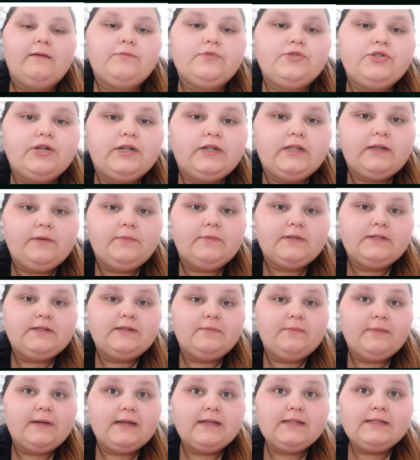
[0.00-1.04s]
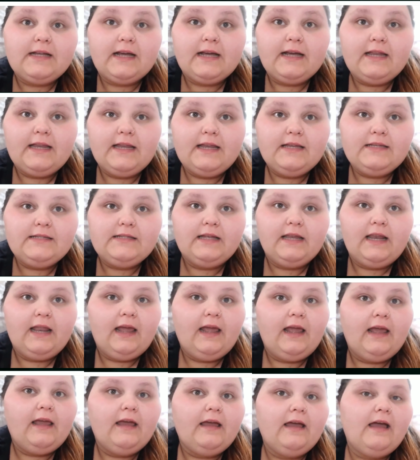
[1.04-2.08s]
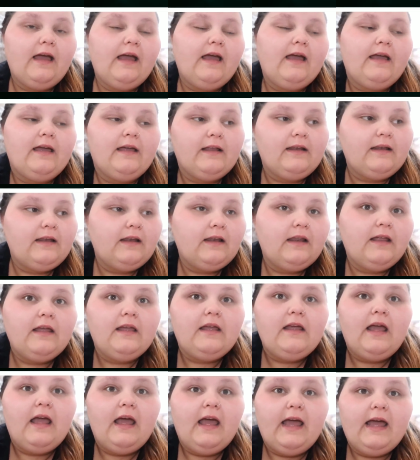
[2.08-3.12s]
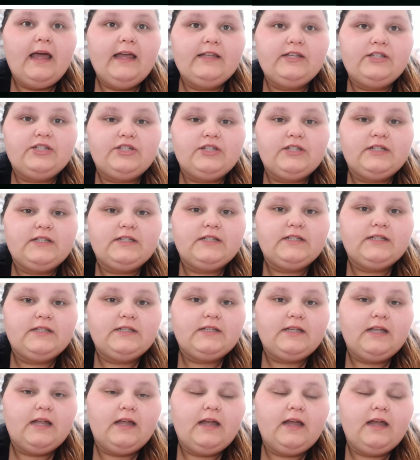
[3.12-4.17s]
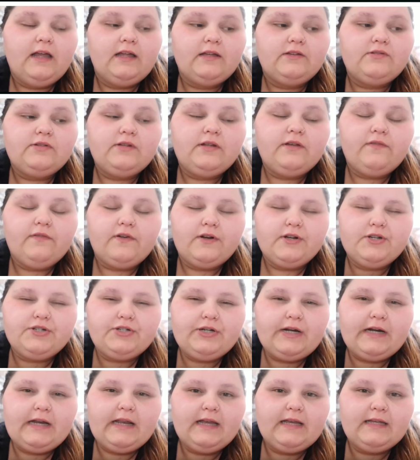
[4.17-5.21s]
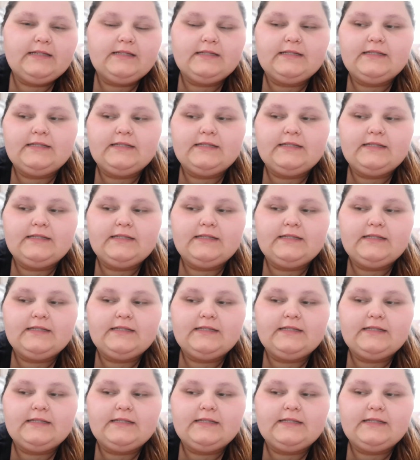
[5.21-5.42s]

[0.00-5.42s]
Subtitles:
am struggling with some anxiety today, and it's really frustrating because...